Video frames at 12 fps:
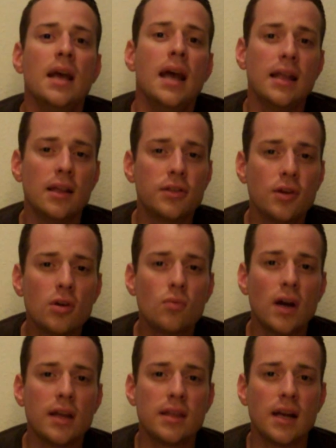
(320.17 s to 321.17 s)
And the third
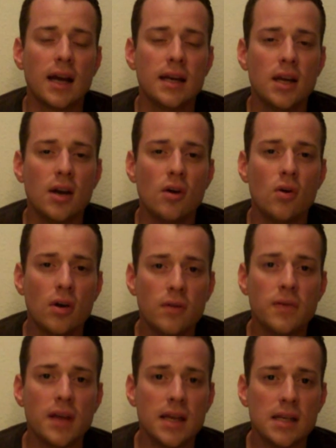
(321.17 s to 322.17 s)
way that I know
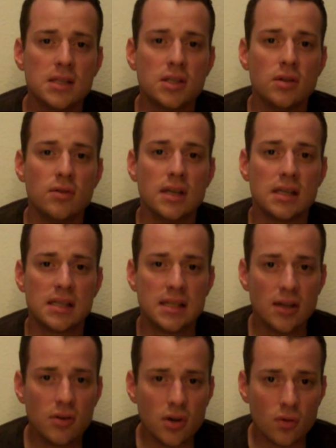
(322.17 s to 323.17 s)
of is to
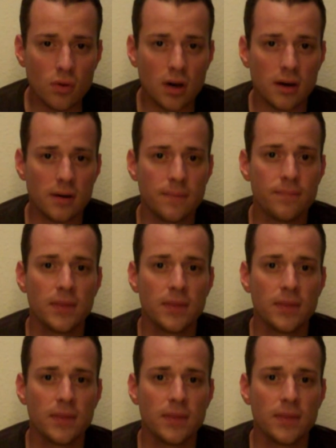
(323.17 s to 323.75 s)
distill your water,